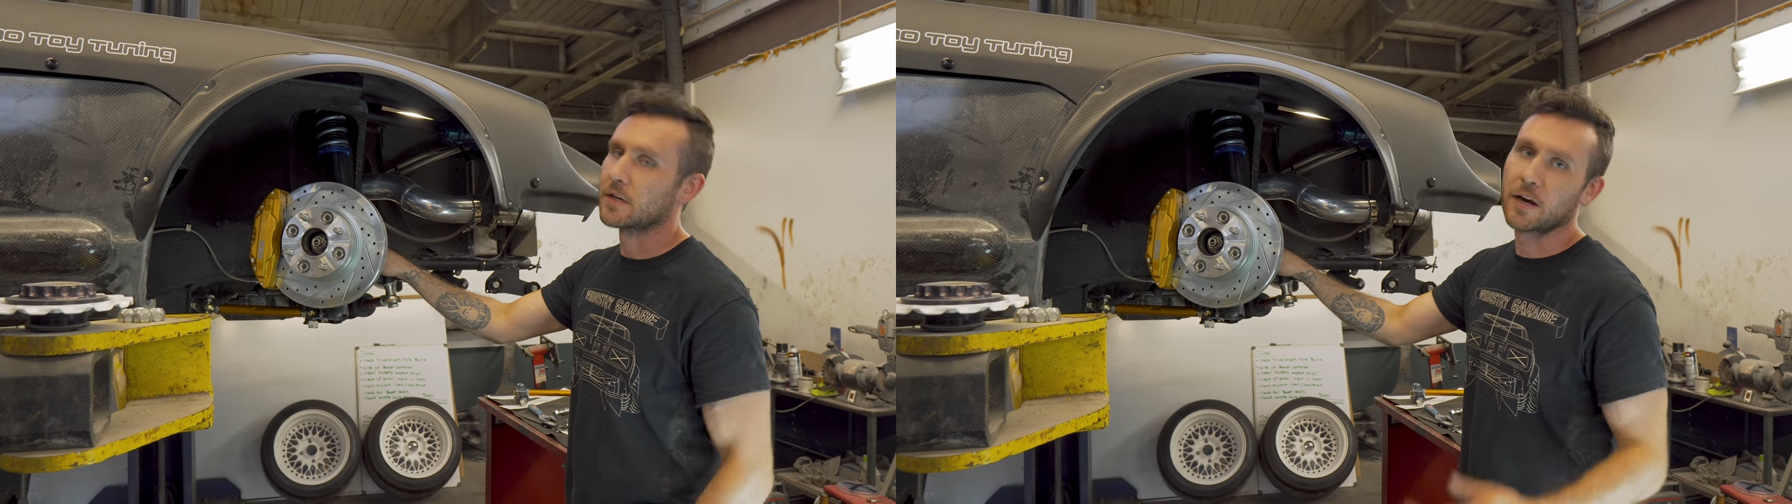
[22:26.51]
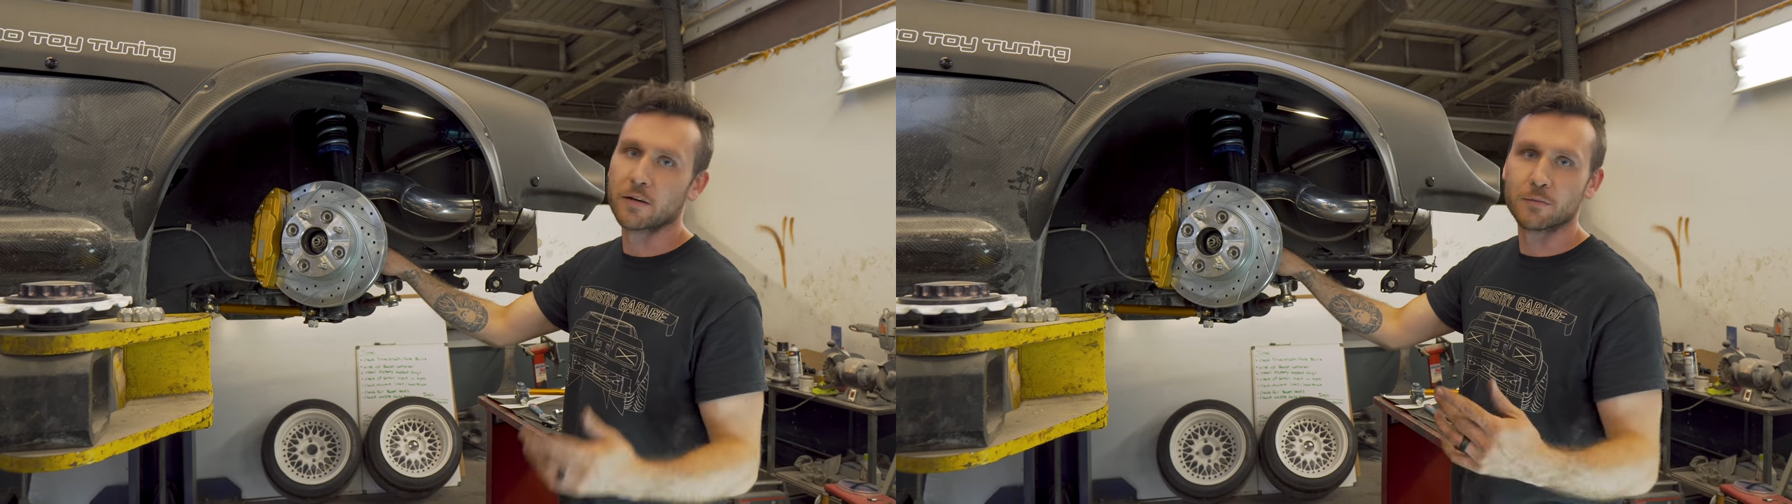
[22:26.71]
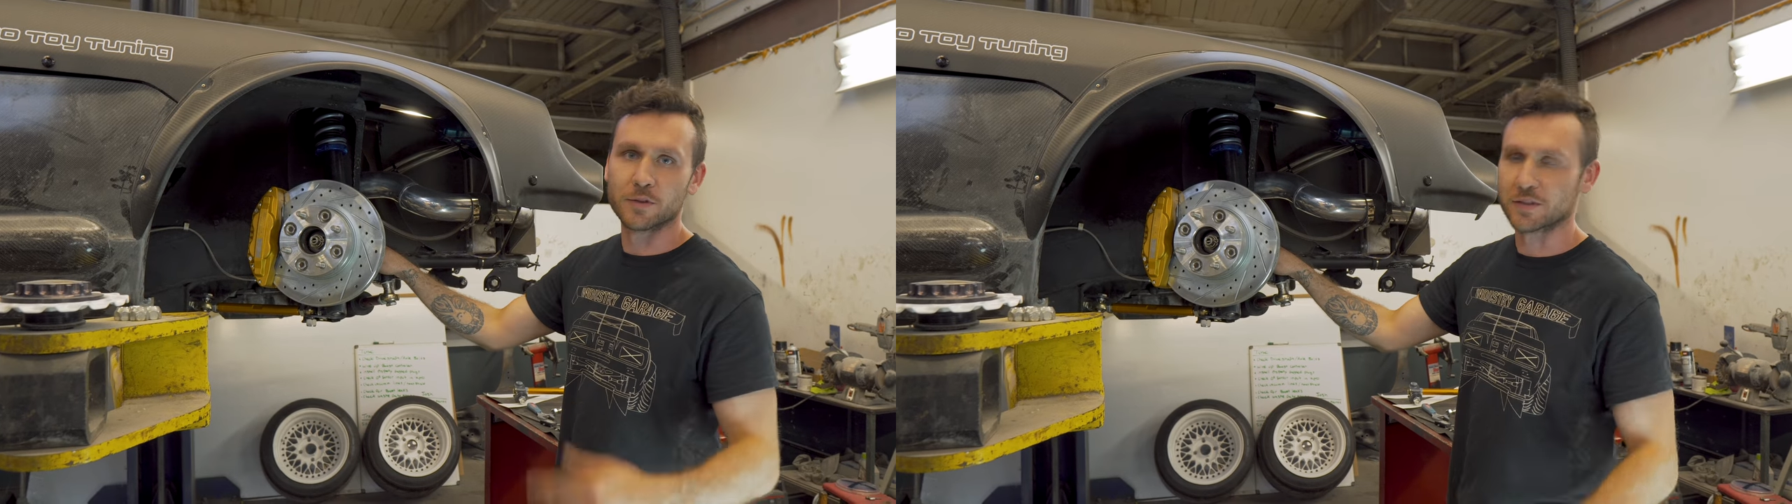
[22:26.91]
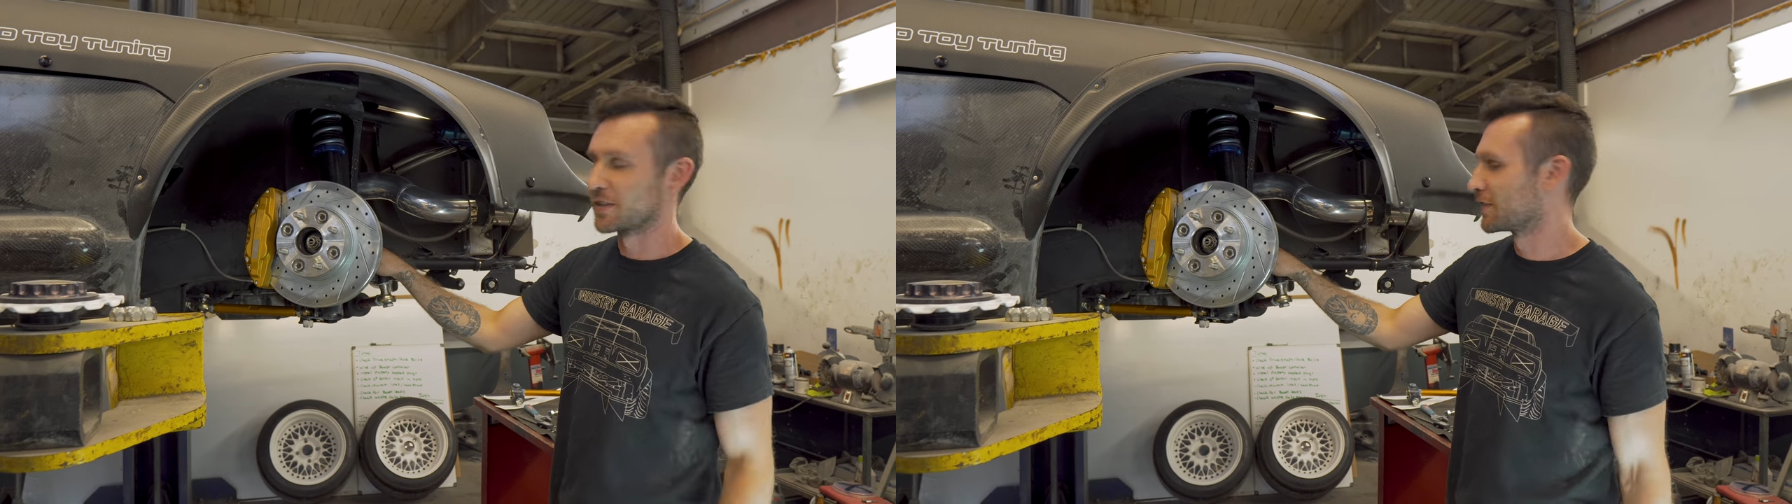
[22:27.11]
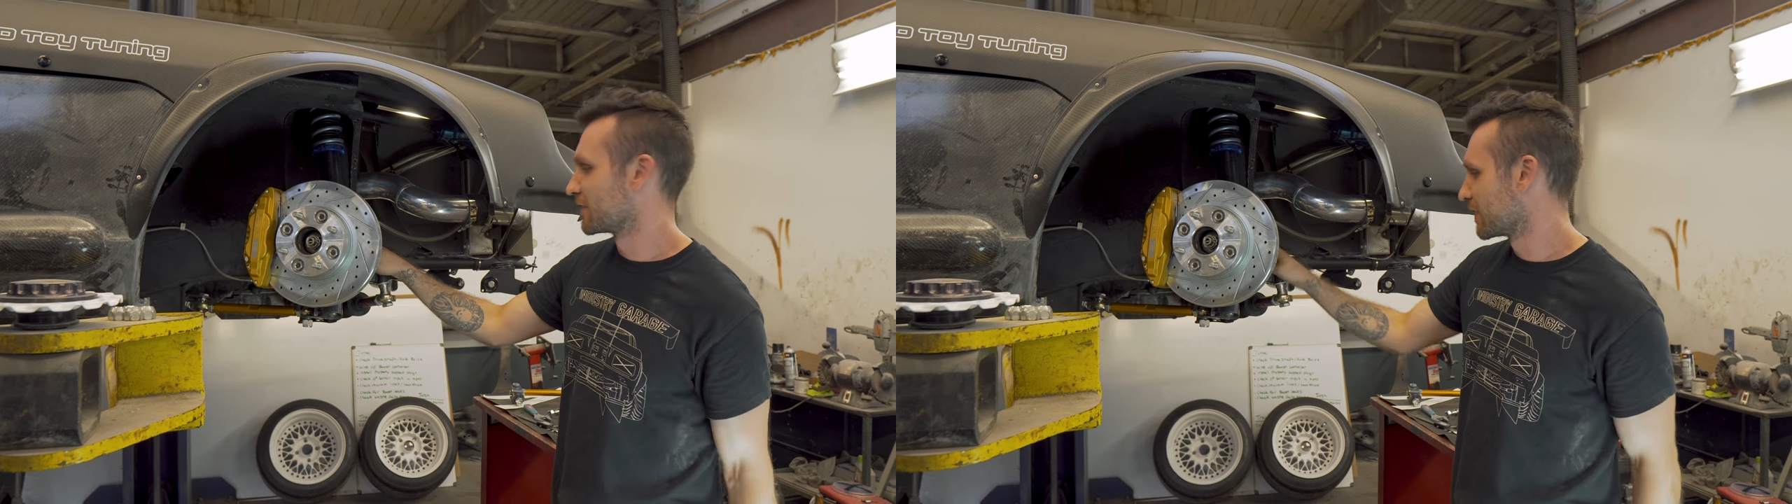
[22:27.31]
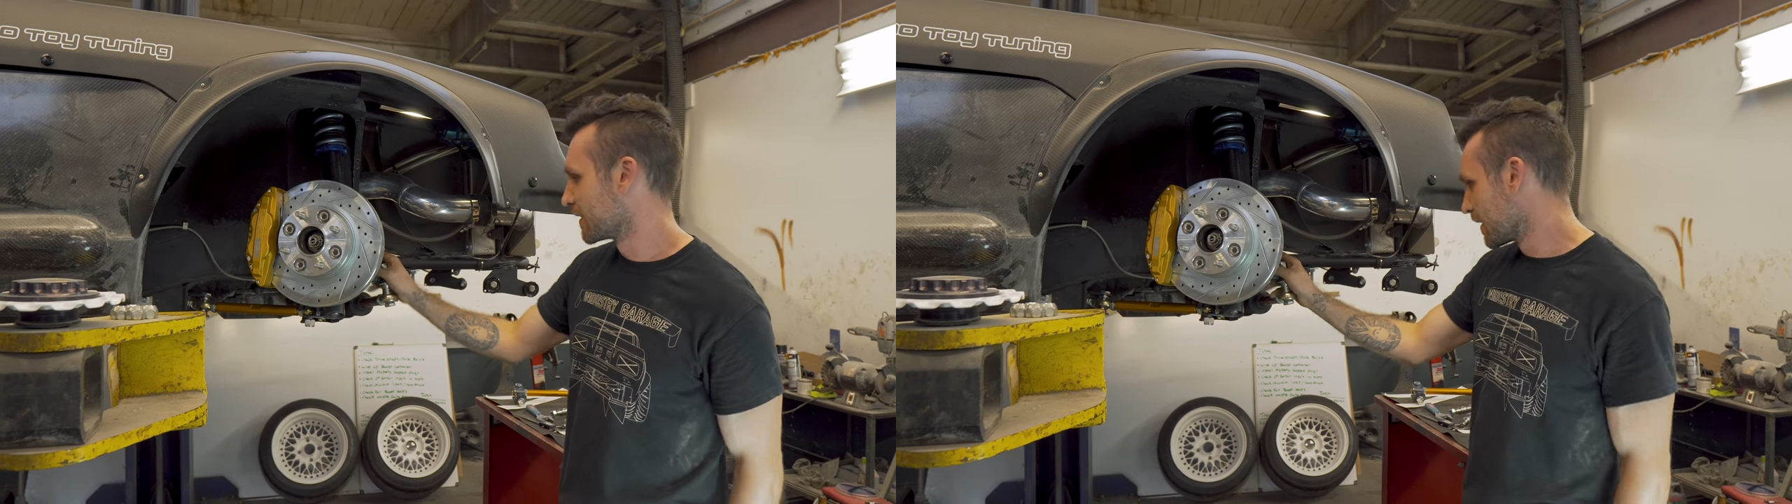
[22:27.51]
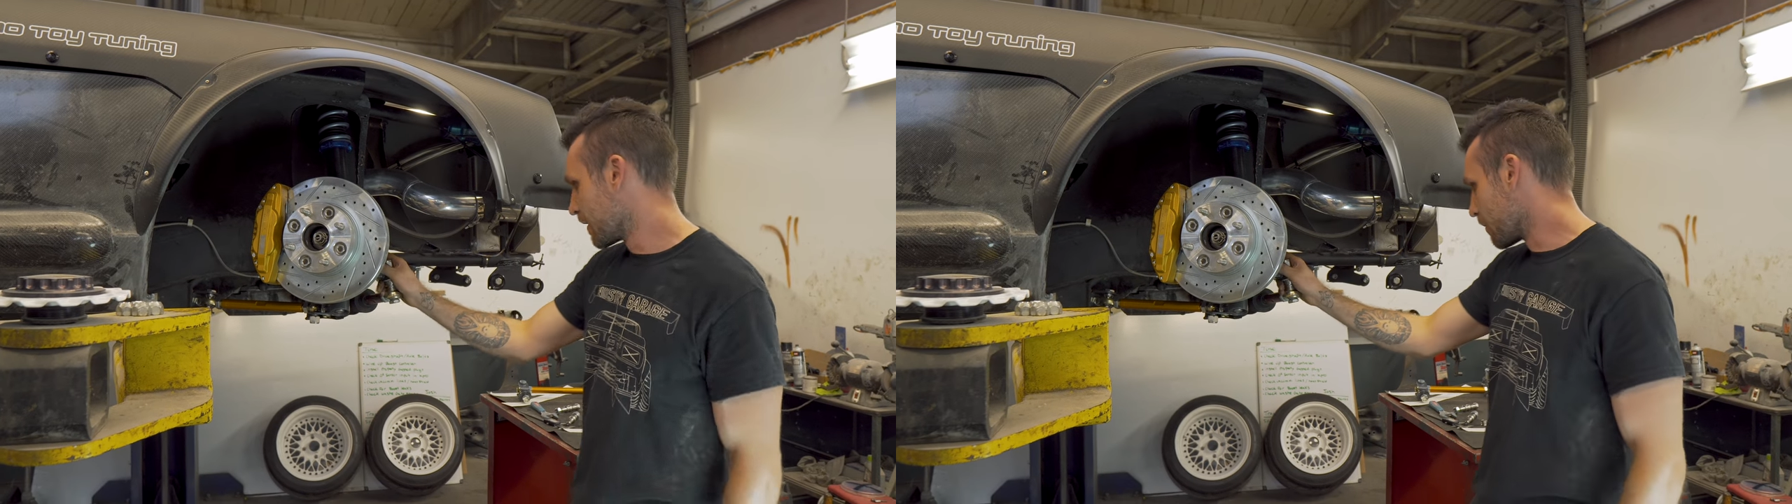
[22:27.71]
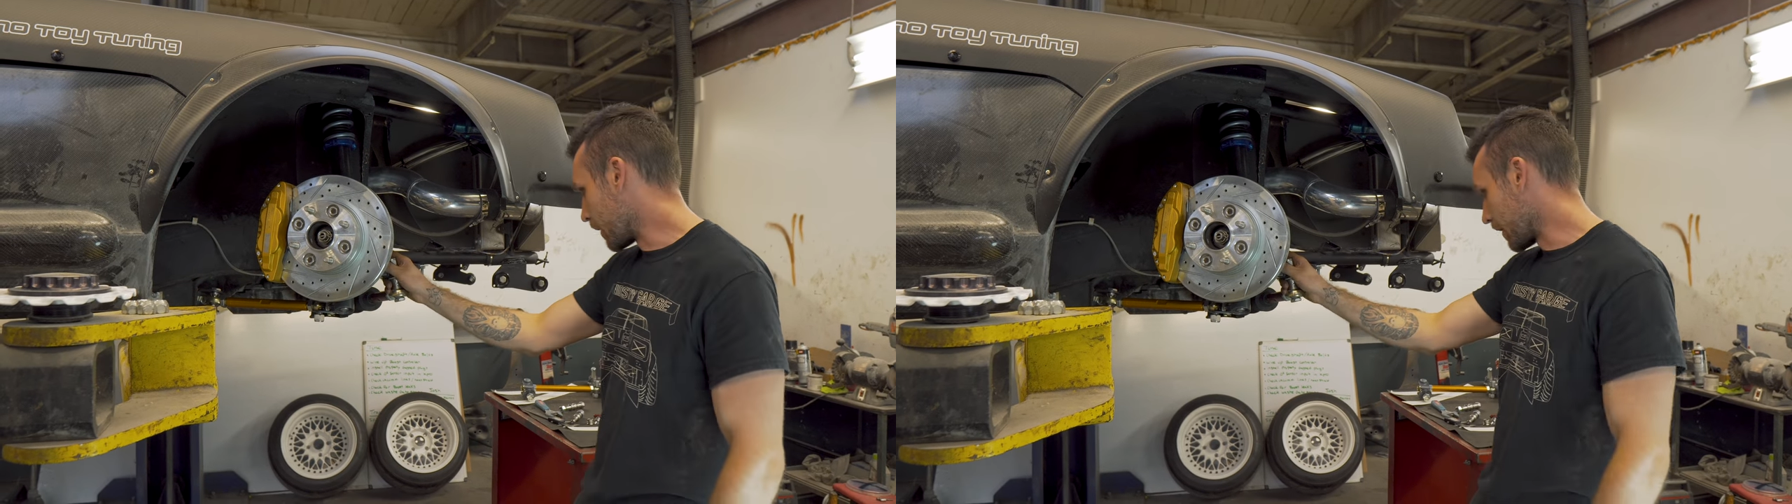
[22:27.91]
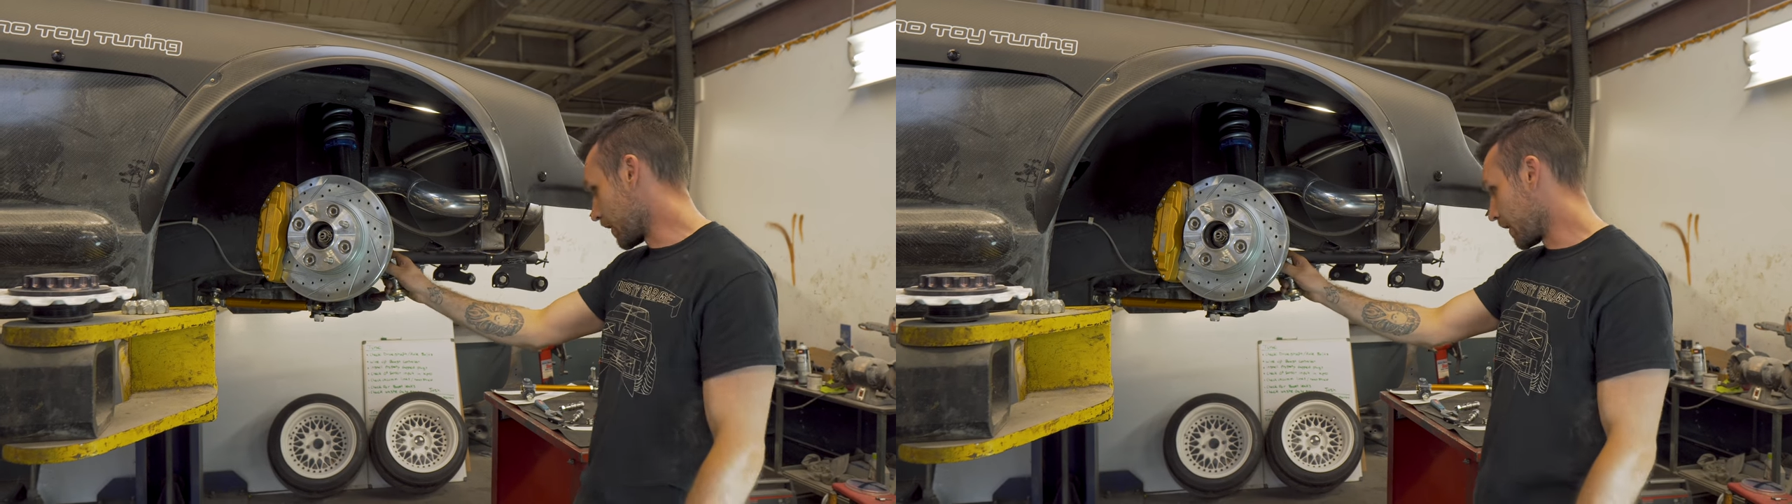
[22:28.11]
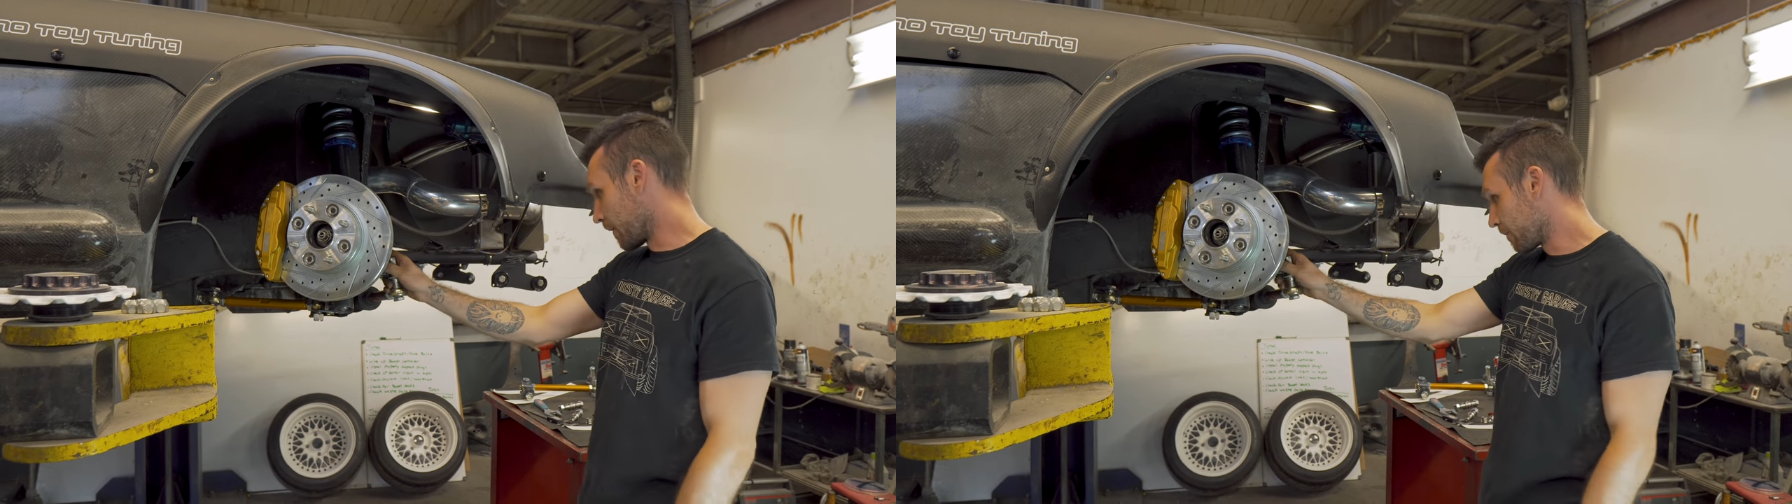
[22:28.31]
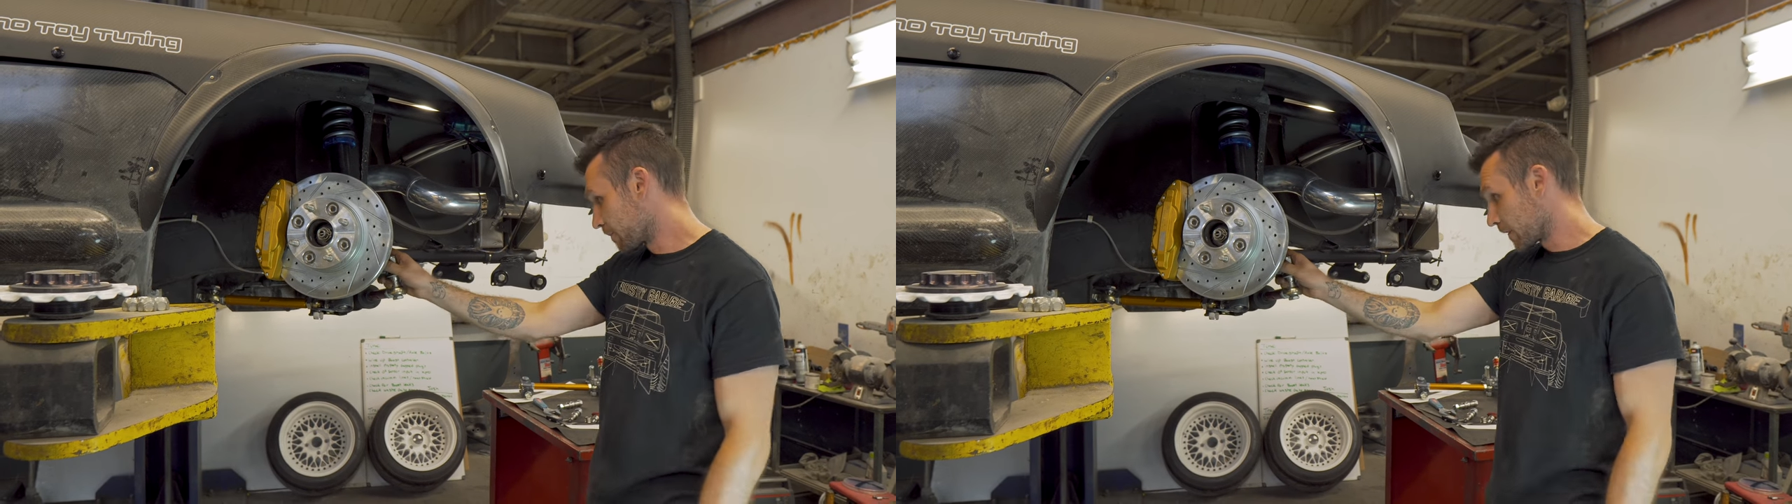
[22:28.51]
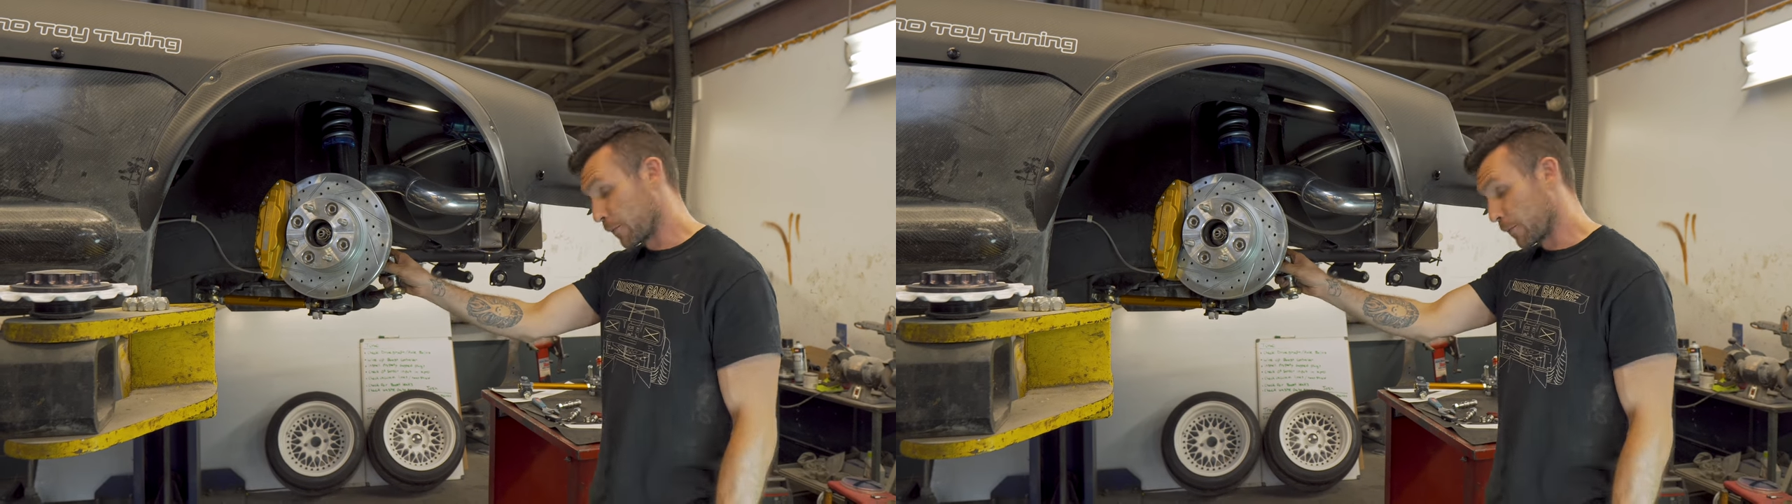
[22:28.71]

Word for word: Ah, we'll see. But um,